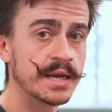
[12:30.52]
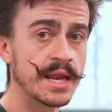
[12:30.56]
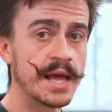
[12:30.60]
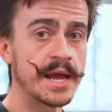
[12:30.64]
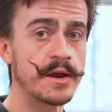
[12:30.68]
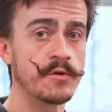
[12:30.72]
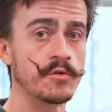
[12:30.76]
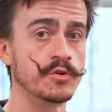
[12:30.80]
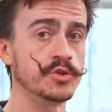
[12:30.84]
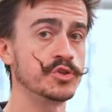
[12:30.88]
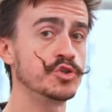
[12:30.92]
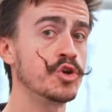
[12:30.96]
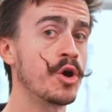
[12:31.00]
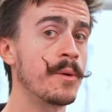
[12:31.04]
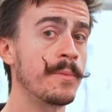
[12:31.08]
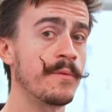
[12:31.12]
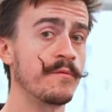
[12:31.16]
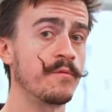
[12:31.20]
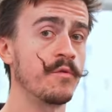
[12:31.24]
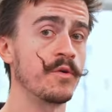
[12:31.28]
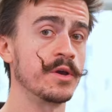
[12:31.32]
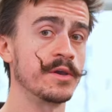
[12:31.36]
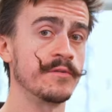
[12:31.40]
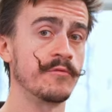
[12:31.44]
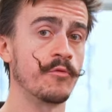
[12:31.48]
layer on top
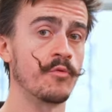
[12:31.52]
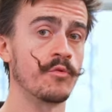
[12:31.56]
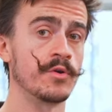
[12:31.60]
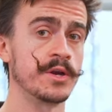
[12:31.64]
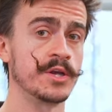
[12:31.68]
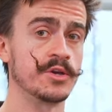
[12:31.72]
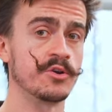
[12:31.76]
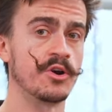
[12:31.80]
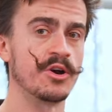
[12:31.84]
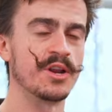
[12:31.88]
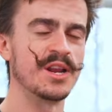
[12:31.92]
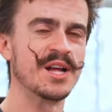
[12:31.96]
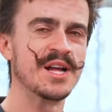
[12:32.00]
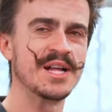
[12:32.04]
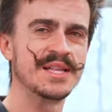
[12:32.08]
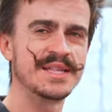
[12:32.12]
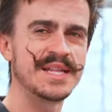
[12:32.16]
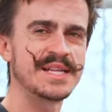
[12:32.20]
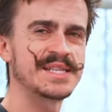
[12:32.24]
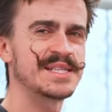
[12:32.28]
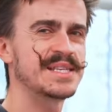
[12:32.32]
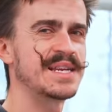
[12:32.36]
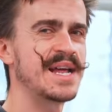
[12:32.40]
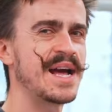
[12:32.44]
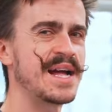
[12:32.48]
of what you've already got.
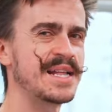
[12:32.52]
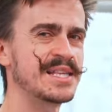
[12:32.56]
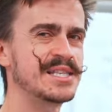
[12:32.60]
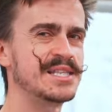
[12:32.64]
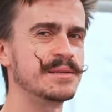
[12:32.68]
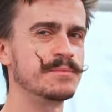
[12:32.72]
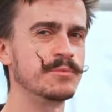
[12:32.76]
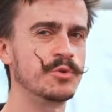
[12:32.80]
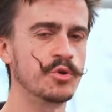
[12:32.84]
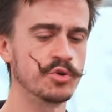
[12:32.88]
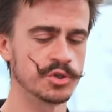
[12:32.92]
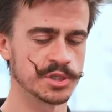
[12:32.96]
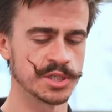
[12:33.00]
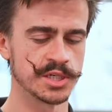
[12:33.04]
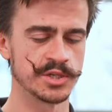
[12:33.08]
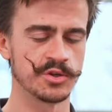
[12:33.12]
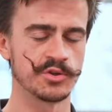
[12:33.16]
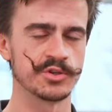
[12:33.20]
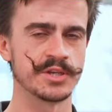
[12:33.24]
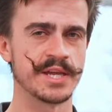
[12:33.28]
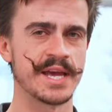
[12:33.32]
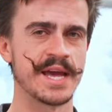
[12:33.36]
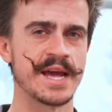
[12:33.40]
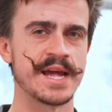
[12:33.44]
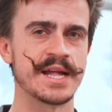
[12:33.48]
That's gonna add some cushioning
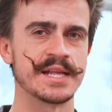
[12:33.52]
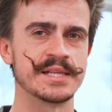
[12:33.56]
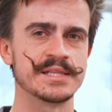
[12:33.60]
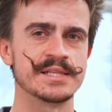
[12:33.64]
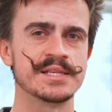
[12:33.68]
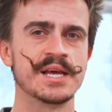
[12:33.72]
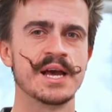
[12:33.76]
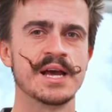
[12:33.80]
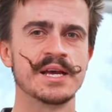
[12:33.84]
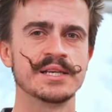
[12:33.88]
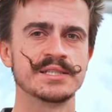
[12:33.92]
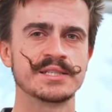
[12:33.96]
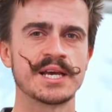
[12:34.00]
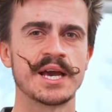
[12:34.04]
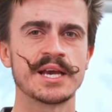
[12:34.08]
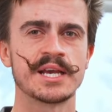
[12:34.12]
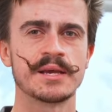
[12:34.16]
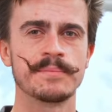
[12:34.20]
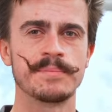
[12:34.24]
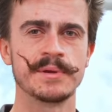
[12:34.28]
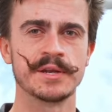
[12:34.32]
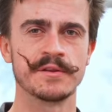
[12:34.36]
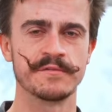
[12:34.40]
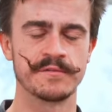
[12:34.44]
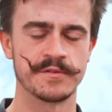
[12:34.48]
on your hands, take
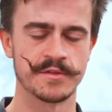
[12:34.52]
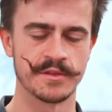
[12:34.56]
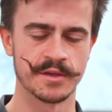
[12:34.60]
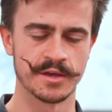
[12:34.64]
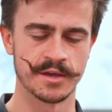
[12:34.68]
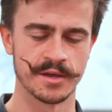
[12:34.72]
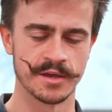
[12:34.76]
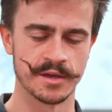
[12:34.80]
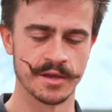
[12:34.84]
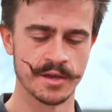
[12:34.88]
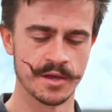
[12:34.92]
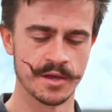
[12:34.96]
a bit of the